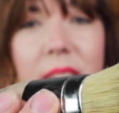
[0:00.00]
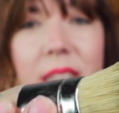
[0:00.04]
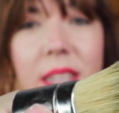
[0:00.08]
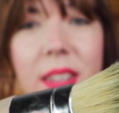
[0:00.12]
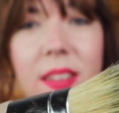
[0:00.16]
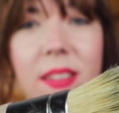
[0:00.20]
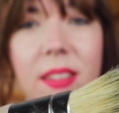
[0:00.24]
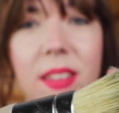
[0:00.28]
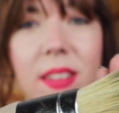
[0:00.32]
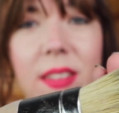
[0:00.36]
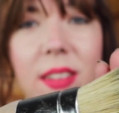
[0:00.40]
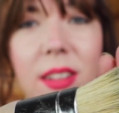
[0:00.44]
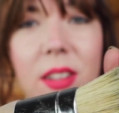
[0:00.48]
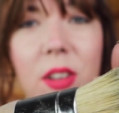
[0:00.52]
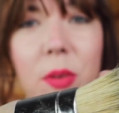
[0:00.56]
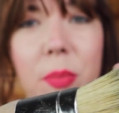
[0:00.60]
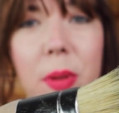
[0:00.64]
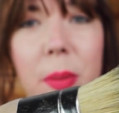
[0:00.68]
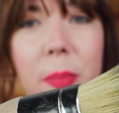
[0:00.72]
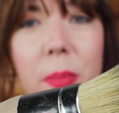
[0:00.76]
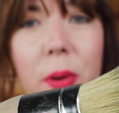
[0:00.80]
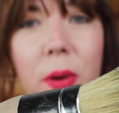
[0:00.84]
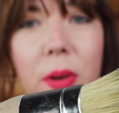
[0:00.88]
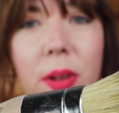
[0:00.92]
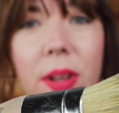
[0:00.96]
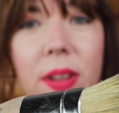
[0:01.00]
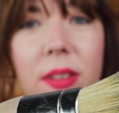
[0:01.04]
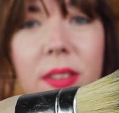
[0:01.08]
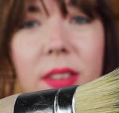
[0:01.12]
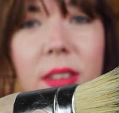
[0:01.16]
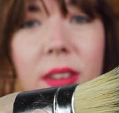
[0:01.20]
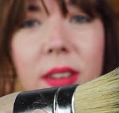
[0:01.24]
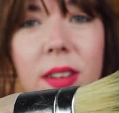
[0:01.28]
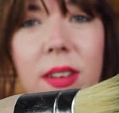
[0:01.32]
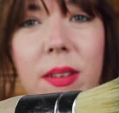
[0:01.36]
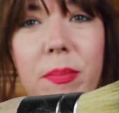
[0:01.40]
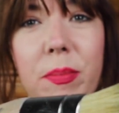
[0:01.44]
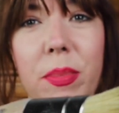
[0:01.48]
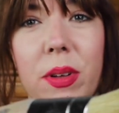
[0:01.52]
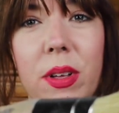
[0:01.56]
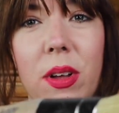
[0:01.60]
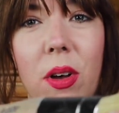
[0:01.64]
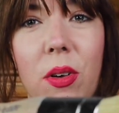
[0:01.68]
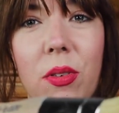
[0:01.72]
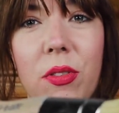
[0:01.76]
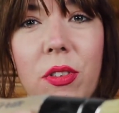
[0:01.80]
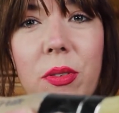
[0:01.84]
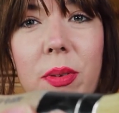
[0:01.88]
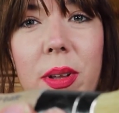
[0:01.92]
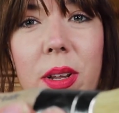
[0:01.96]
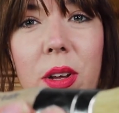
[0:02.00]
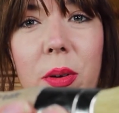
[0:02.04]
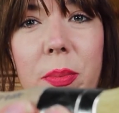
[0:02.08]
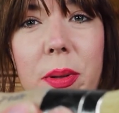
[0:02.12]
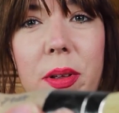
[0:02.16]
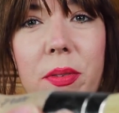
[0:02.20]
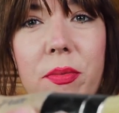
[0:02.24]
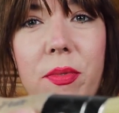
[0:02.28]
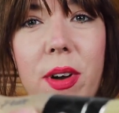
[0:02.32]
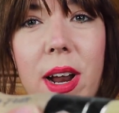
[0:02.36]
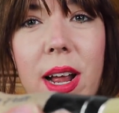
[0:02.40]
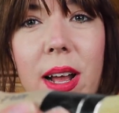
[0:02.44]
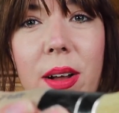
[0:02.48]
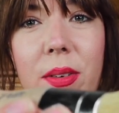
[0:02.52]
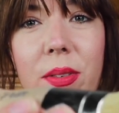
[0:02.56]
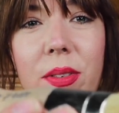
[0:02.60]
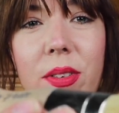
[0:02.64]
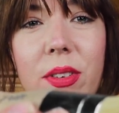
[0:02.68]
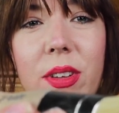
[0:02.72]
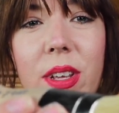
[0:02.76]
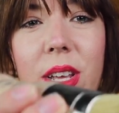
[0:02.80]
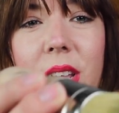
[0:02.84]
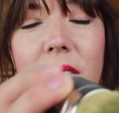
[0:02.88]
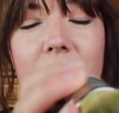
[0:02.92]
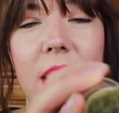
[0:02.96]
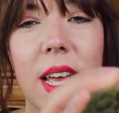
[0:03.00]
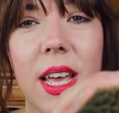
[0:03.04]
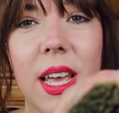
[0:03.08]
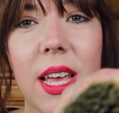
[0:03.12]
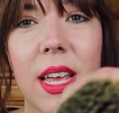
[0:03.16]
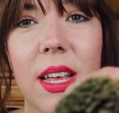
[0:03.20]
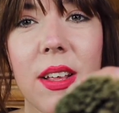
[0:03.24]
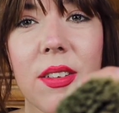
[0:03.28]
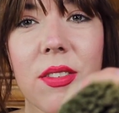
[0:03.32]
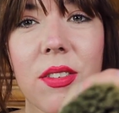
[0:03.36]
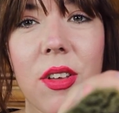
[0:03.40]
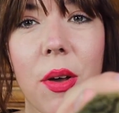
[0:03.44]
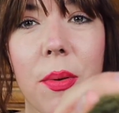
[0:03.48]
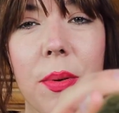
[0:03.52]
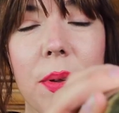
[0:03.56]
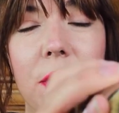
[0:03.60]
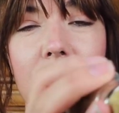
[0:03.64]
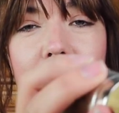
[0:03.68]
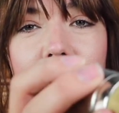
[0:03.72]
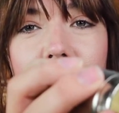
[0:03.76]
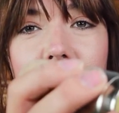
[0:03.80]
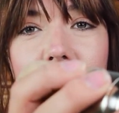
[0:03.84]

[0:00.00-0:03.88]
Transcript: it it's a little bit pointed and but also a little bit round it's going